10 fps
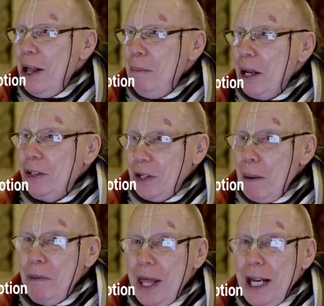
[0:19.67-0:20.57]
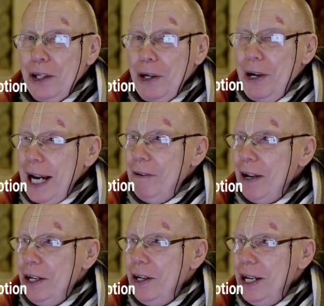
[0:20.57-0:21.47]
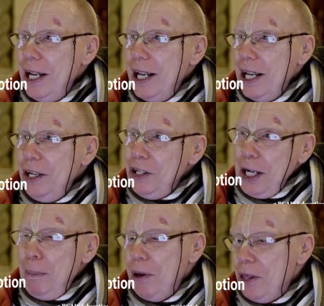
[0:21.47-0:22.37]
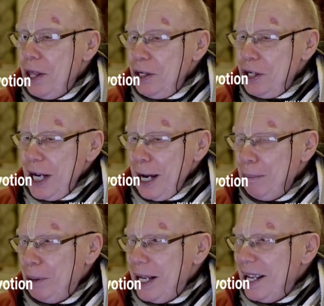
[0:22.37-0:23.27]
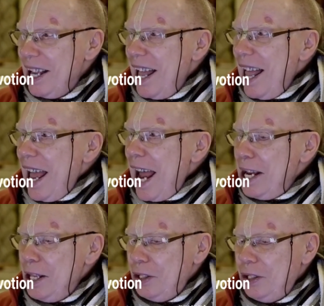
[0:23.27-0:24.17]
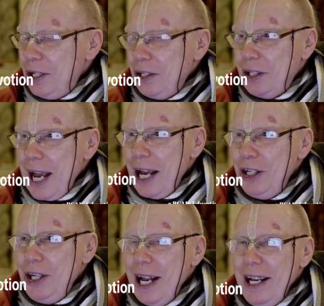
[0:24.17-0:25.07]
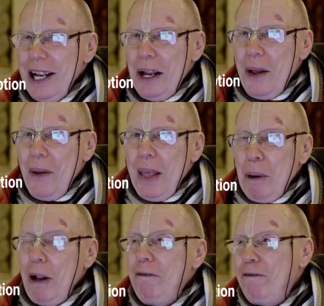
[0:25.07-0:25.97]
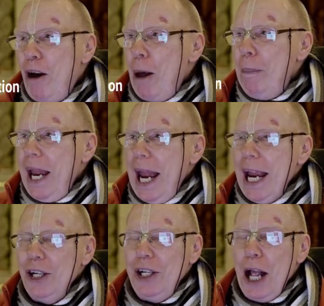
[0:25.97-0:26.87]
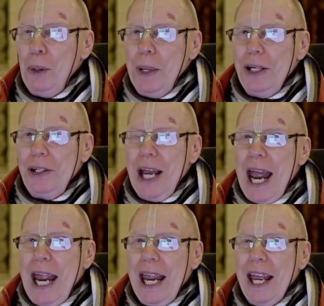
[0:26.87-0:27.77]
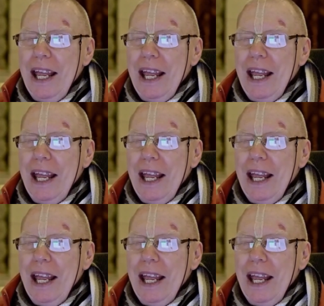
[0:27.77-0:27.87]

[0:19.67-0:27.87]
But some things are even deeper than deep. And this discussion, well, from here, shall we say,